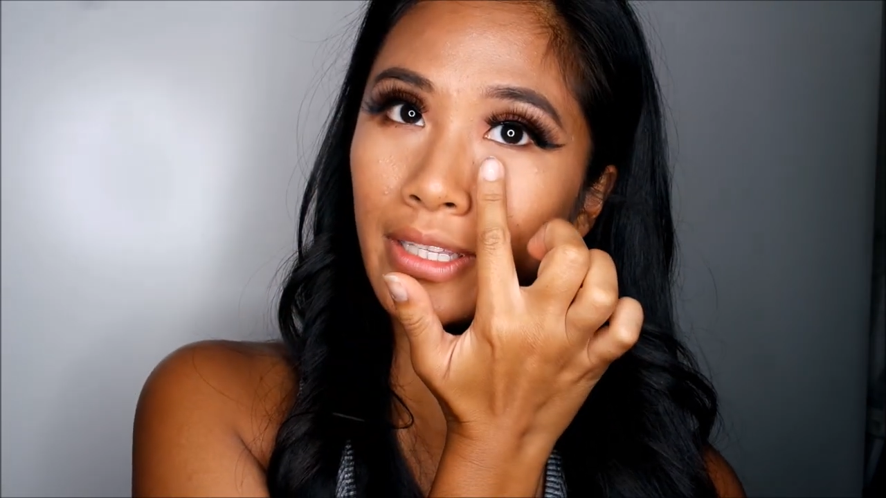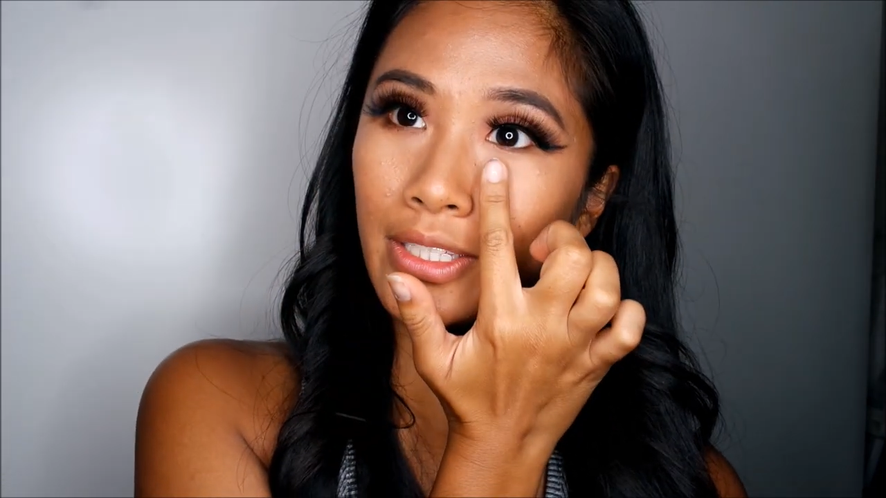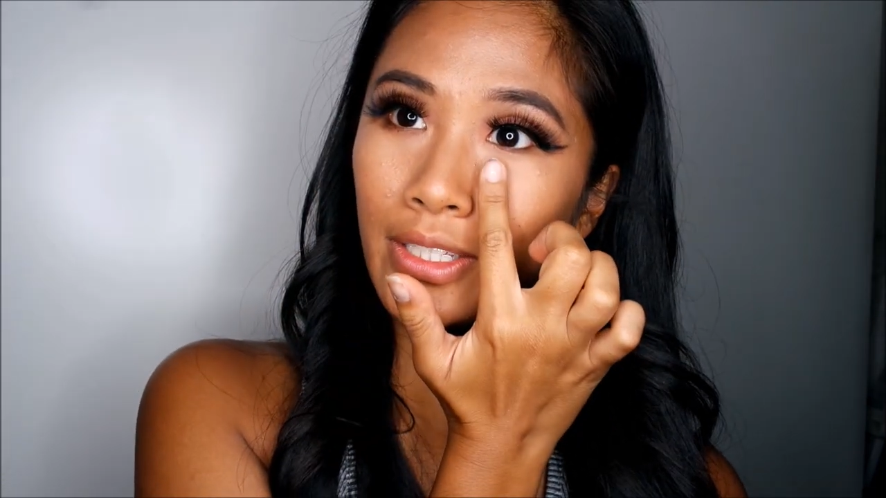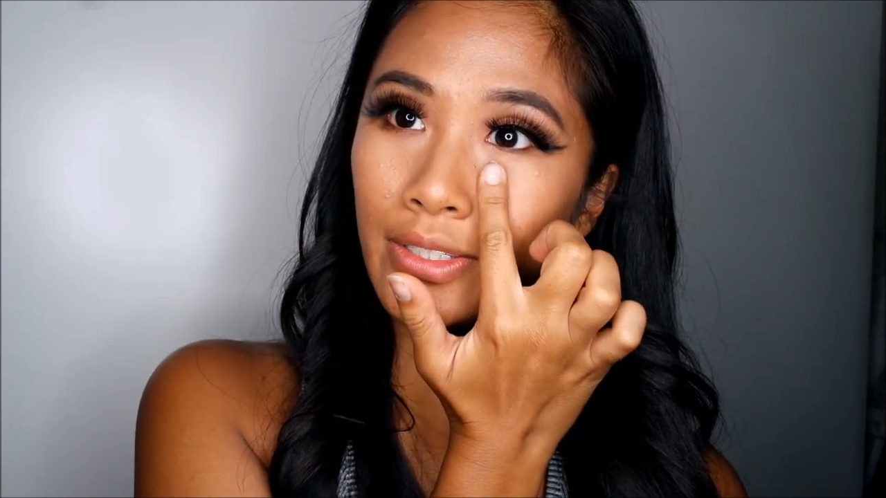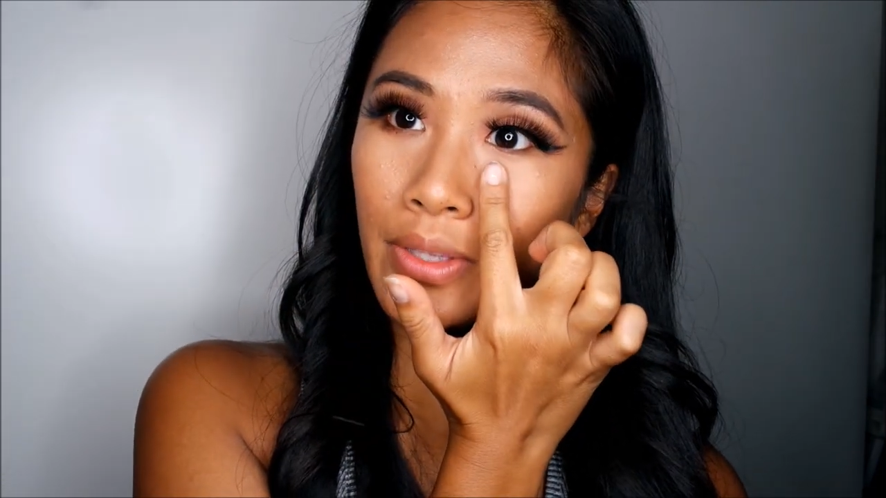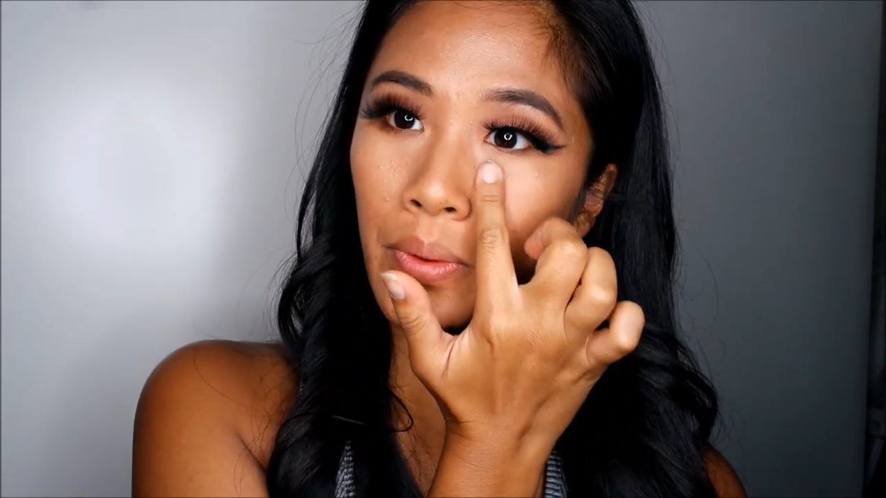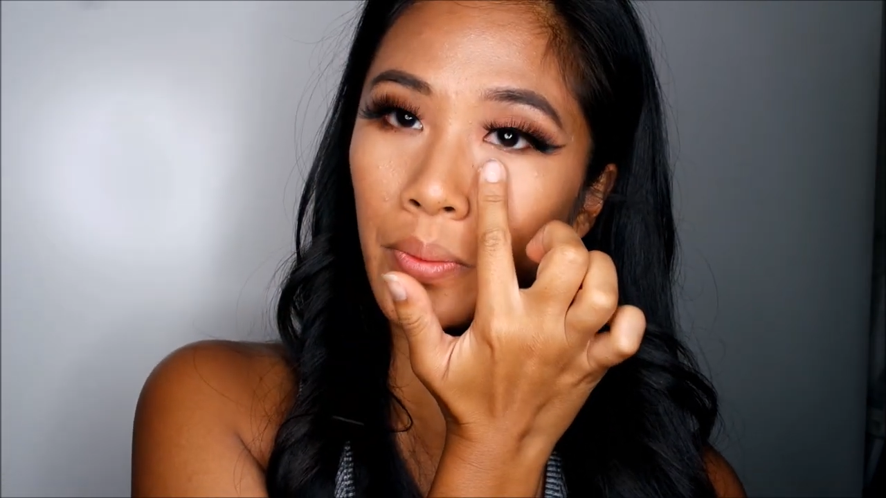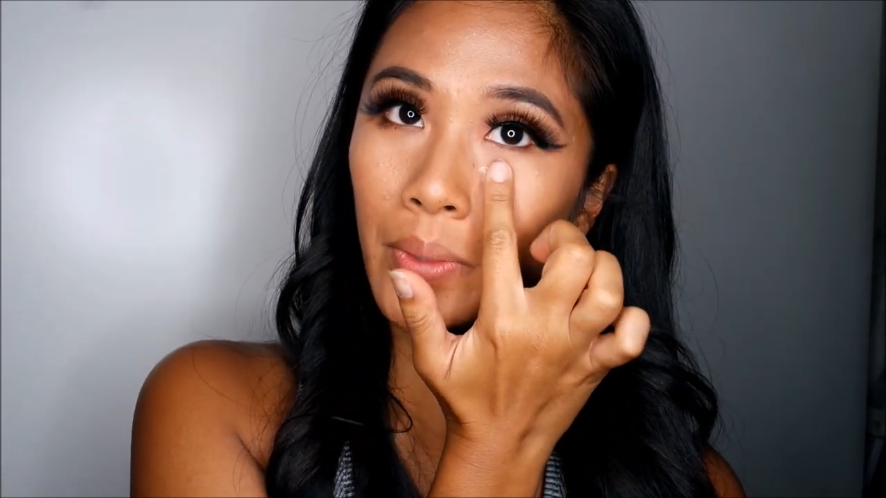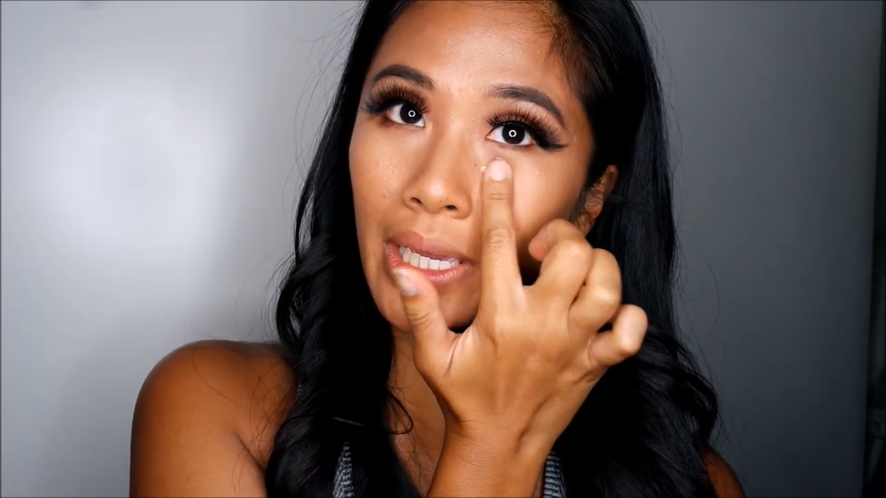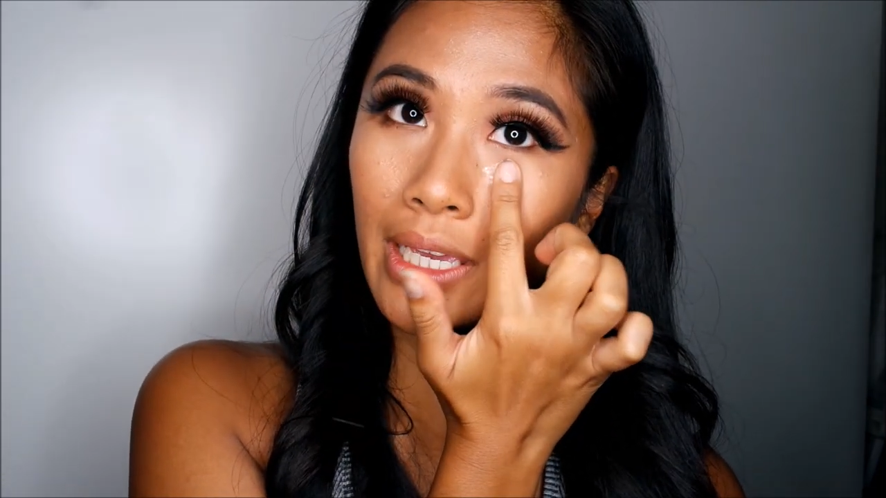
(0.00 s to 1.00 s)
This is so
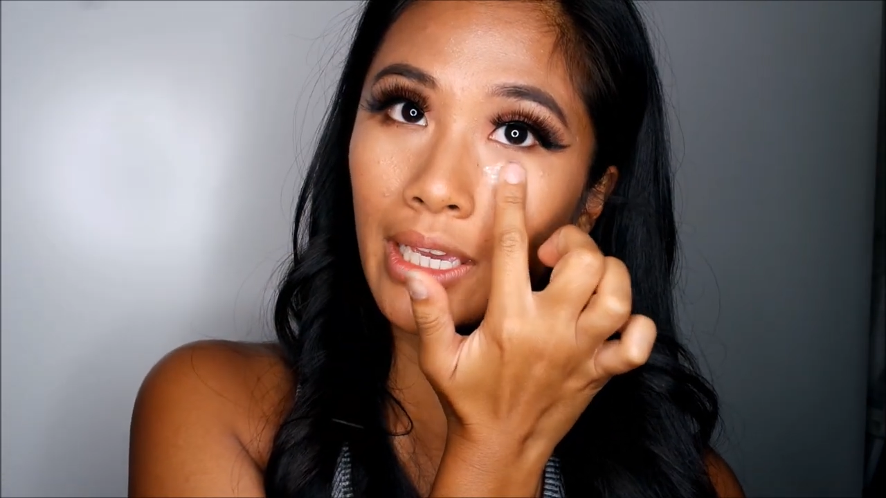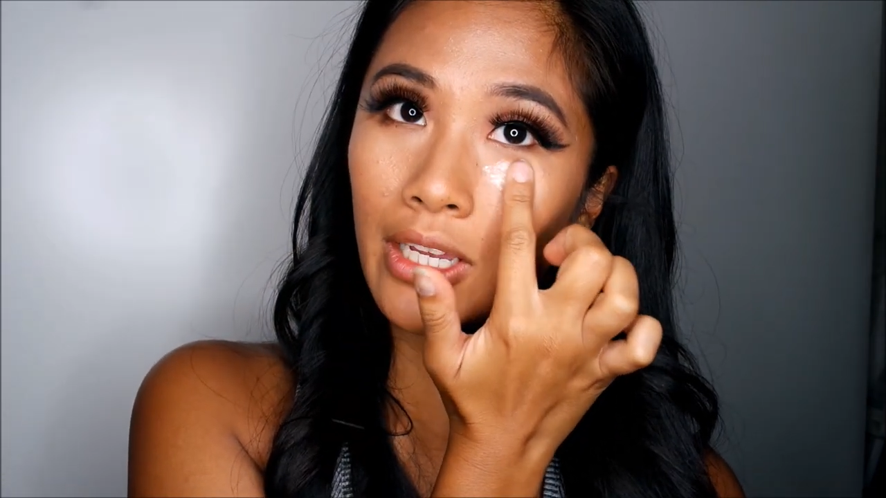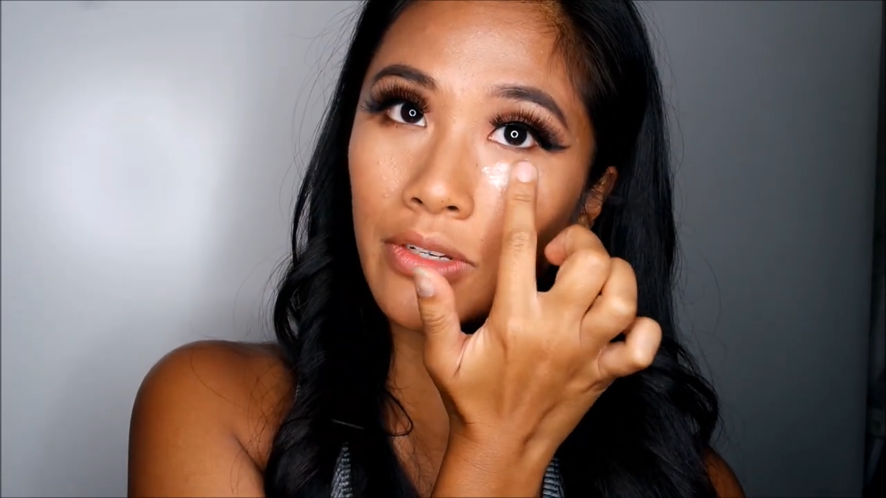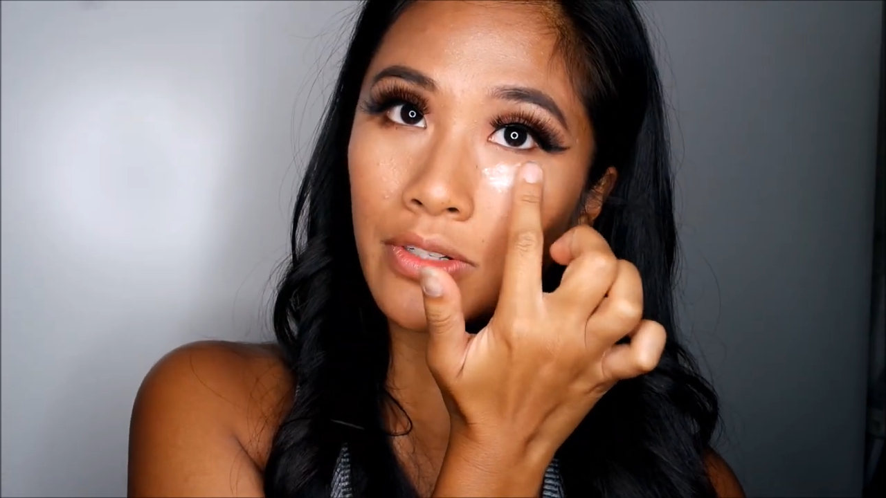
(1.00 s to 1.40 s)
weird,